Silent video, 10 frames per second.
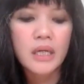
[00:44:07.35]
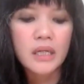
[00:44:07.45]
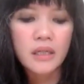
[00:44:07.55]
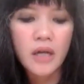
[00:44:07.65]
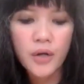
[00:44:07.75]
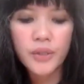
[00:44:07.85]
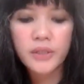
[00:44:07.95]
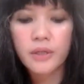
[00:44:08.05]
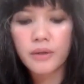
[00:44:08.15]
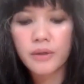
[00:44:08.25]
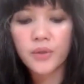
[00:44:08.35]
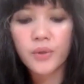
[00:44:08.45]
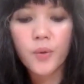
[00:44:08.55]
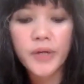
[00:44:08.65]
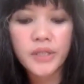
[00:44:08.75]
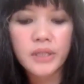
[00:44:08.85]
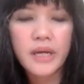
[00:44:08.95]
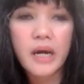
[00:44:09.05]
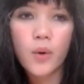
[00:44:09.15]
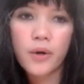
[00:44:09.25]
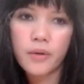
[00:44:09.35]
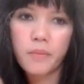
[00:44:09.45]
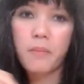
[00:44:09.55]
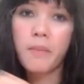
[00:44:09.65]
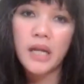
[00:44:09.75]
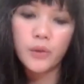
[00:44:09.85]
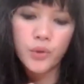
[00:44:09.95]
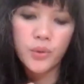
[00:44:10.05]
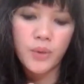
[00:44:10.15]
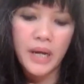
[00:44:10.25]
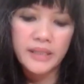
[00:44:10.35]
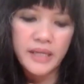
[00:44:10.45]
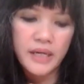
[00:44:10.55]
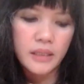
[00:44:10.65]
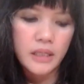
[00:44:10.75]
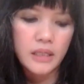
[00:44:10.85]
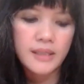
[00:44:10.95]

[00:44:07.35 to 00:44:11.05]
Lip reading: encouraged her to question how her Maluku identity